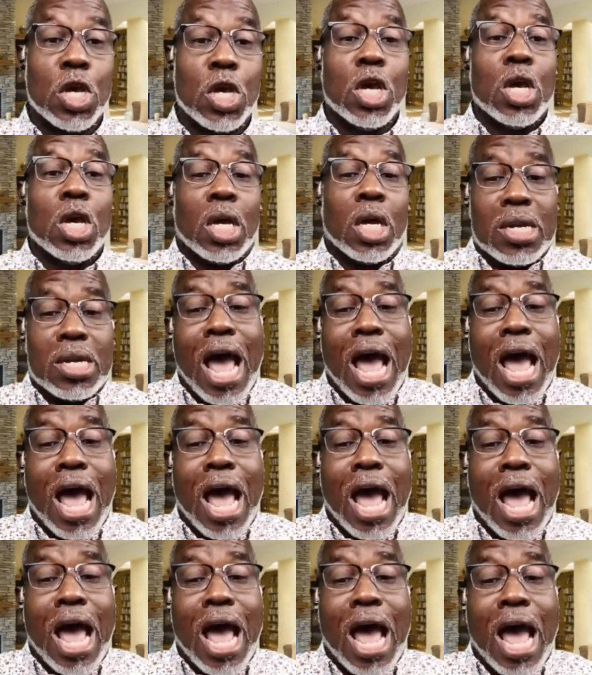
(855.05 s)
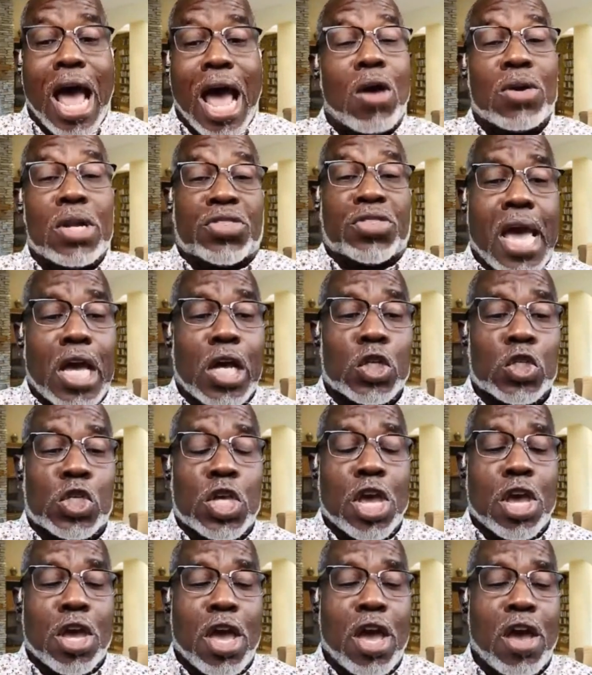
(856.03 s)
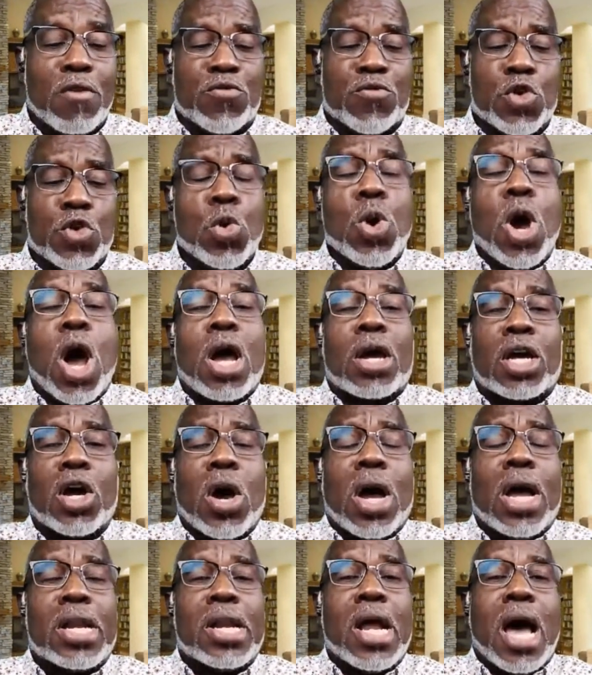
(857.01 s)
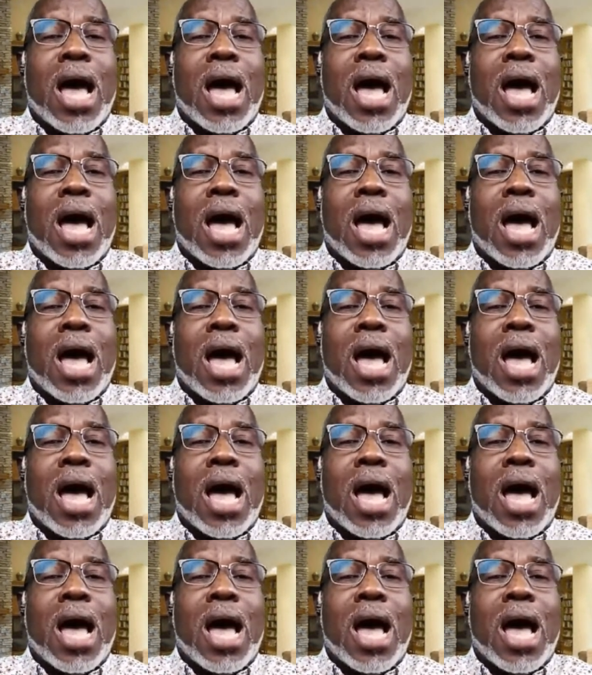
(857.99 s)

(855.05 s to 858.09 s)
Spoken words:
Now, is if you are going to